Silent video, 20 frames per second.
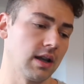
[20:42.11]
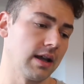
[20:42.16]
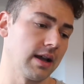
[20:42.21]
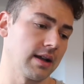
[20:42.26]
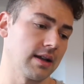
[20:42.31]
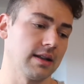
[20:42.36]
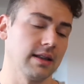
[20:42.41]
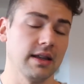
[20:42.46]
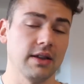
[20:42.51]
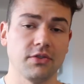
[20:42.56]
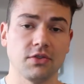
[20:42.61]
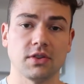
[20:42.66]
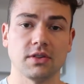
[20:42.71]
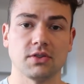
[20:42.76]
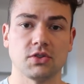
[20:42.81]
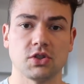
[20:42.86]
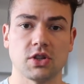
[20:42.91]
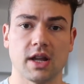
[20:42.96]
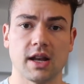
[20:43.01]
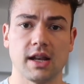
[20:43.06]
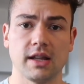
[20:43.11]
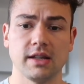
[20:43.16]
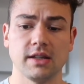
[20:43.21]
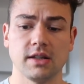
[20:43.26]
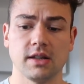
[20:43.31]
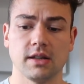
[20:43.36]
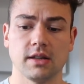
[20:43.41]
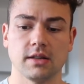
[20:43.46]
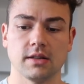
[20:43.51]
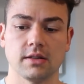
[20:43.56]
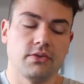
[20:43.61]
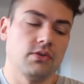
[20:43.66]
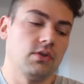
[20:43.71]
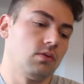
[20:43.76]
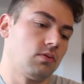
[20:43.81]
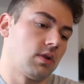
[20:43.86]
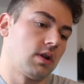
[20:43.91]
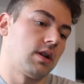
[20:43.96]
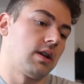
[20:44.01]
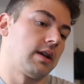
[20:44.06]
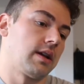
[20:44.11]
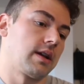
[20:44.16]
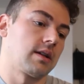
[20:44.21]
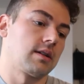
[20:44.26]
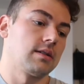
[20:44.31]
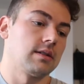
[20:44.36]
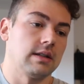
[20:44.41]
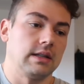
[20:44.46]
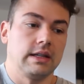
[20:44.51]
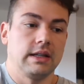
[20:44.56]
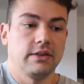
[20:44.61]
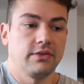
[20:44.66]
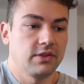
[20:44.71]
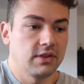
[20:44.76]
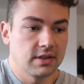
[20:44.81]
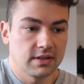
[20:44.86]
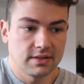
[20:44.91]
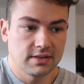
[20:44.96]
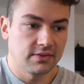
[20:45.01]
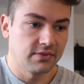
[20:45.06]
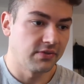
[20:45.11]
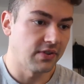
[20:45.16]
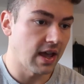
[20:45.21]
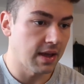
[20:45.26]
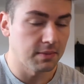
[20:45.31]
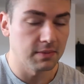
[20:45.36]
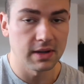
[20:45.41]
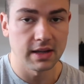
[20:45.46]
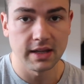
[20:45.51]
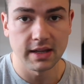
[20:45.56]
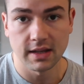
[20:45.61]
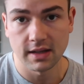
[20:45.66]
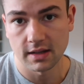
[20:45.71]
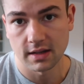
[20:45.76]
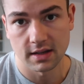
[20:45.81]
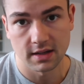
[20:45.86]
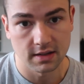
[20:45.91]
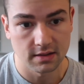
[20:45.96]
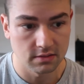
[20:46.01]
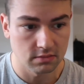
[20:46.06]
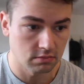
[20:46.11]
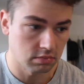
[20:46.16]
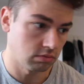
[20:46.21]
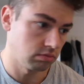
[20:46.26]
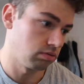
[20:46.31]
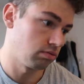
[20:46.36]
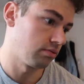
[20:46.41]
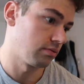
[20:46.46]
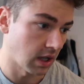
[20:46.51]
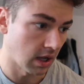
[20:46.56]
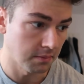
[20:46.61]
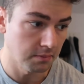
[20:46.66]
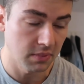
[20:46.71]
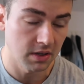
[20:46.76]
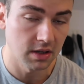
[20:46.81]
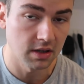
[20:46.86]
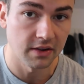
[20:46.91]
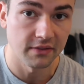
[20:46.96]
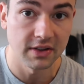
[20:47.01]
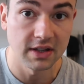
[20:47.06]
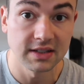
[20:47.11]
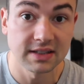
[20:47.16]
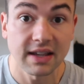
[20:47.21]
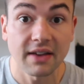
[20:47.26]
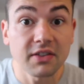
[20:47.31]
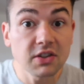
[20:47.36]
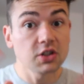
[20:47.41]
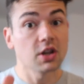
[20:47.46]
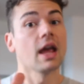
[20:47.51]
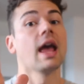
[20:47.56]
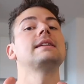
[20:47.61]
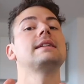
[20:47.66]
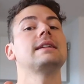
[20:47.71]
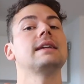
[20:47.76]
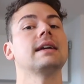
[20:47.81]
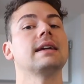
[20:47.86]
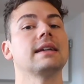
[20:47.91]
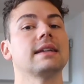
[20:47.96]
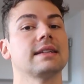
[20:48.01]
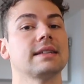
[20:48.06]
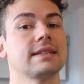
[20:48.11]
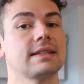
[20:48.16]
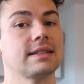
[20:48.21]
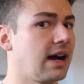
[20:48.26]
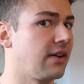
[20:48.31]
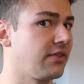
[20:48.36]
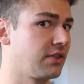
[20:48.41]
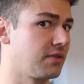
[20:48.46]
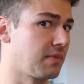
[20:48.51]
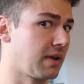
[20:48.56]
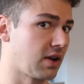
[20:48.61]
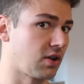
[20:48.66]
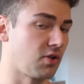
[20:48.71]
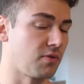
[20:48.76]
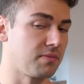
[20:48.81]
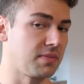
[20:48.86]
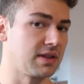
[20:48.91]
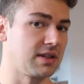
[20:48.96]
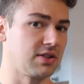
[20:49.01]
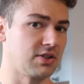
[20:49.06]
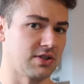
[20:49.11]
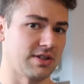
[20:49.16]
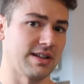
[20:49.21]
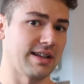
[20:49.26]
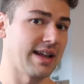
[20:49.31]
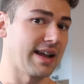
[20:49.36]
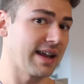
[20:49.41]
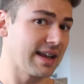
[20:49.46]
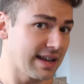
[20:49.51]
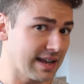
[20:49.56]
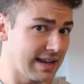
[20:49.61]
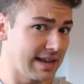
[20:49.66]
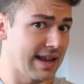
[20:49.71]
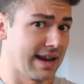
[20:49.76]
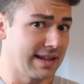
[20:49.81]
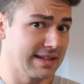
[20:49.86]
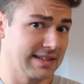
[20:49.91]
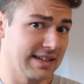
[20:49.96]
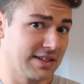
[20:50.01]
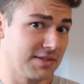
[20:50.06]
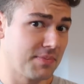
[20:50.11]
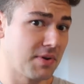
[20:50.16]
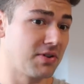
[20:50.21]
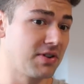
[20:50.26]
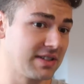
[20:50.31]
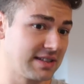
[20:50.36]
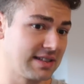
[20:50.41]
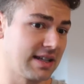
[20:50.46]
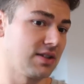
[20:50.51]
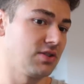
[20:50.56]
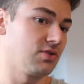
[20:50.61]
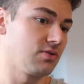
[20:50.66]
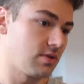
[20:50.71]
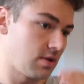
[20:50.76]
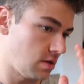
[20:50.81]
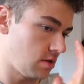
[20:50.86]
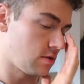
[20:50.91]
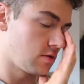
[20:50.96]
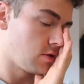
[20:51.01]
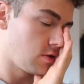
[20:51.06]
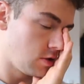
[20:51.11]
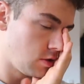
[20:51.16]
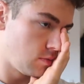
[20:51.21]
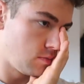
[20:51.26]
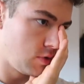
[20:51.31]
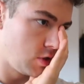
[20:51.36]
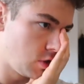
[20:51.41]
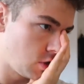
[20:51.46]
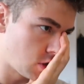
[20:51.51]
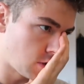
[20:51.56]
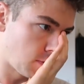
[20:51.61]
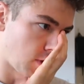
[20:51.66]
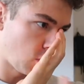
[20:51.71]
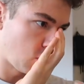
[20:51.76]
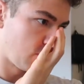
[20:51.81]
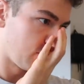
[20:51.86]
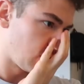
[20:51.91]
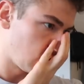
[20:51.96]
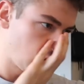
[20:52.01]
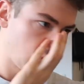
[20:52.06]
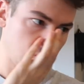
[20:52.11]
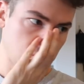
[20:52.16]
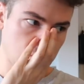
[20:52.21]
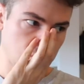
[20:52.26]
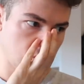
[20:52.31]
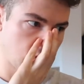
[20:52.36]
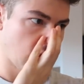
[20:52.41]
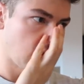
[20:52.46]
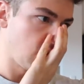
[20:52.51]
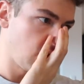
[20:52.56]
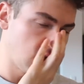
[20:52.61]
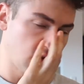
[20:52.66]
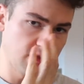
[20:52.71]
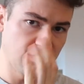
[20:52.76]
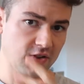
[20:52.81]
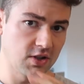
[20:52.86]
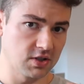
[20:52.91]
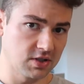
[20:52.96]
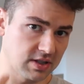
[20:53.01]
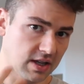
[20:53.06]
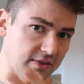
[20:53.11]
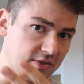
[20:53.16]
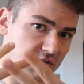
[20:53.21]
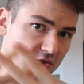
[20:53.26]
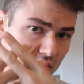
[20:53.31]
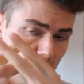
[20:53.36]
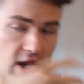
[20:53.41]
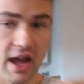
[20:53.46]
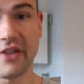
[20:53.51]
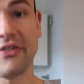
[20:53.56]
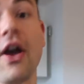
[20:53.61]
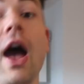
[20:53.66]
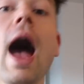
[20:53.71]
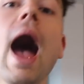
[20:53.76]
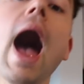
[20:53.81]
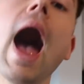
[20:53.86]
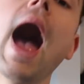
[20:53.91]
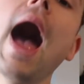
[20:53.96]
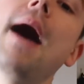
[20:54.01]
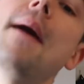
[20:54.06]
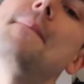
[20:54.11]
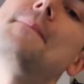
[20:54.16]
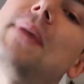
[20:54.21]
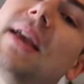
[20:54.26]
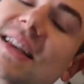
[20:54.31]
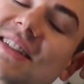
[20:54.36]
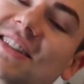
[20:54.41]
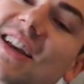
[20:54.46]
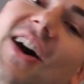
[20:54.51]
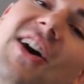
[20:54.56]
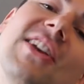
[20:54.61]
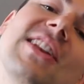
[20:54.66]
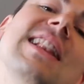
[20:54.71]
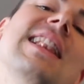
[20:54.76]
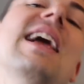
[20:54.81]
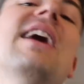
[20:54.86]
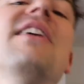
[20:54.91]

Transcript: like leave this channel, if you wanna like leave this family and done being a vegan savage, just after my competition, like let us experience that together. And in the meantime, I convince you to stay here in Vegan Savage for life. Peace out,